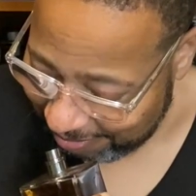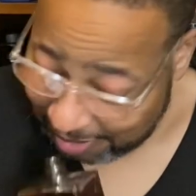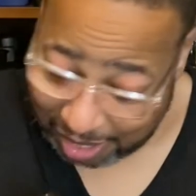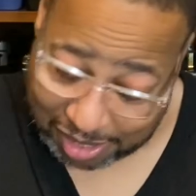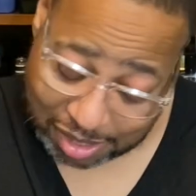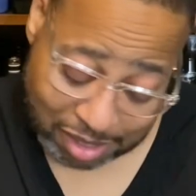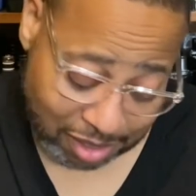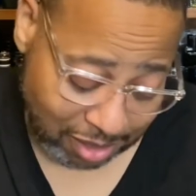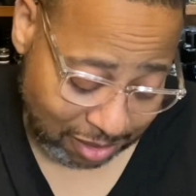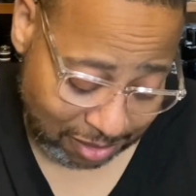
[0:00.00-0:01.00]
that's
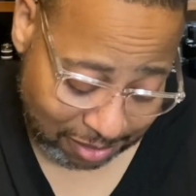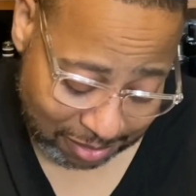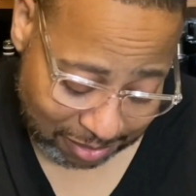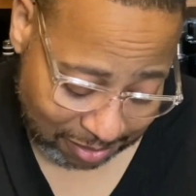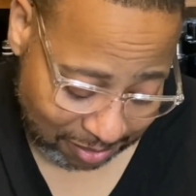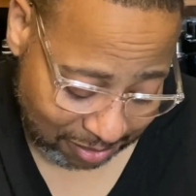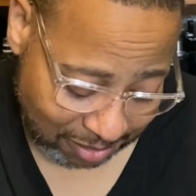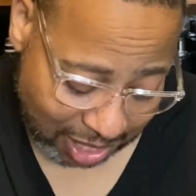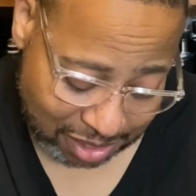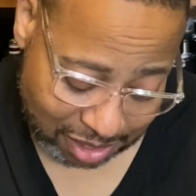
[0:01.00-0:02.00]
good.
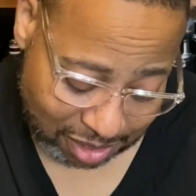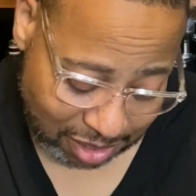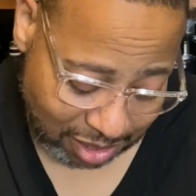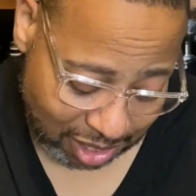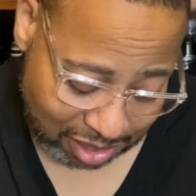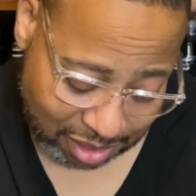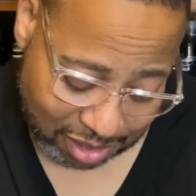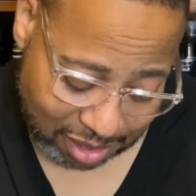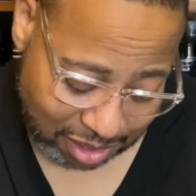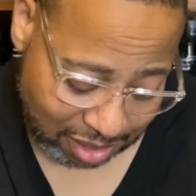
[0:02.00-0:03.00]
That's good. That's
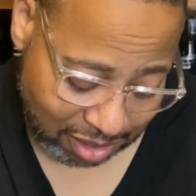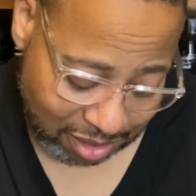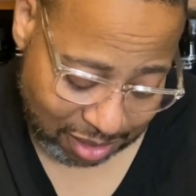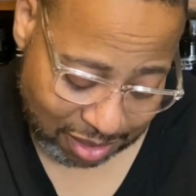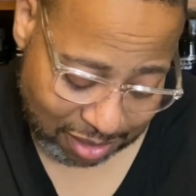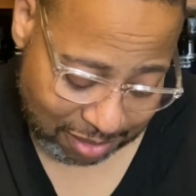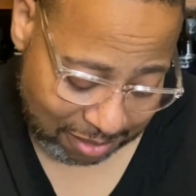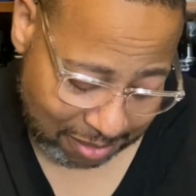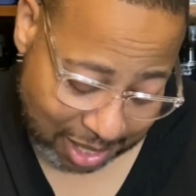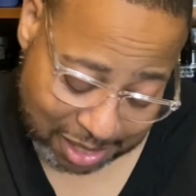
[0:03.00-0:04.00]
good. That's good.
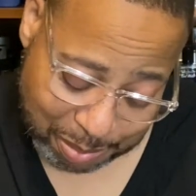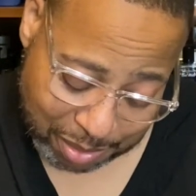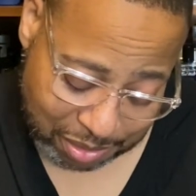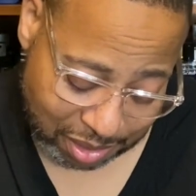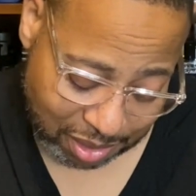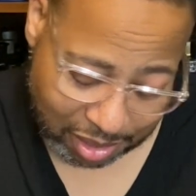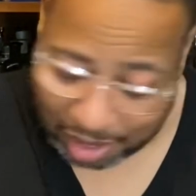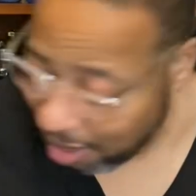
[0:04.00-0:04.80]
That smells good.